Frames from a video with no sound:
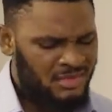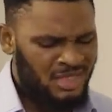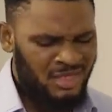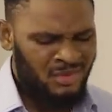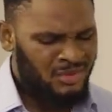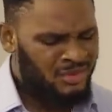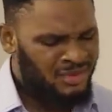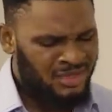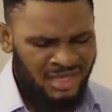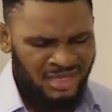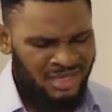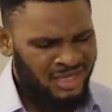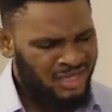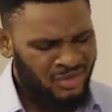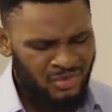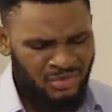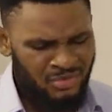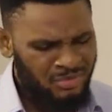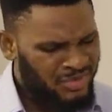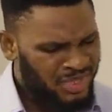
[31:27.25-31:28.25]
I don't like
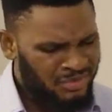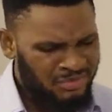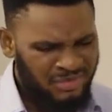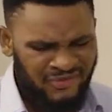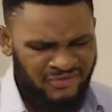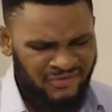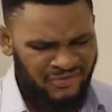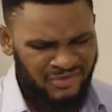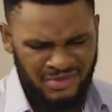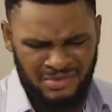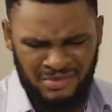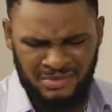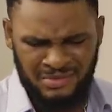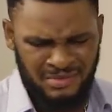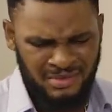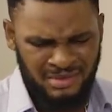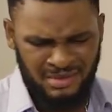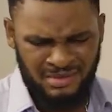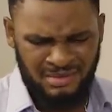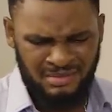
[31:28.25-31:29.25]
how you make me
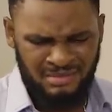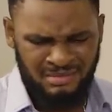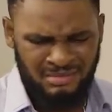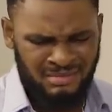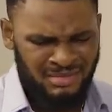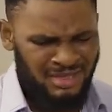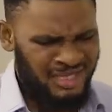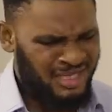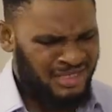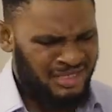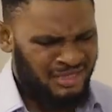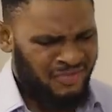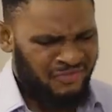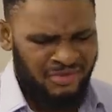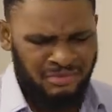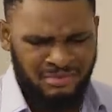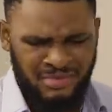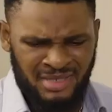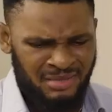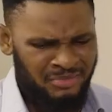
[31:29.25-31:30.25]
feel less of
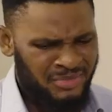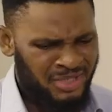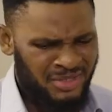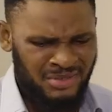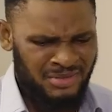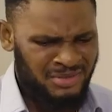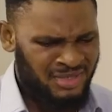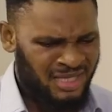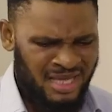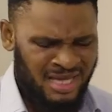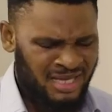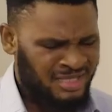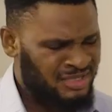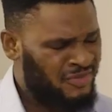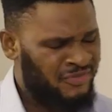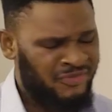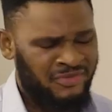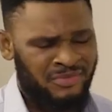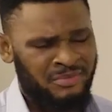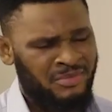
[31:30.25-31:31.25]
a man because I
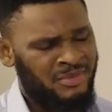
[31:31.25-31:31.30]
asked you for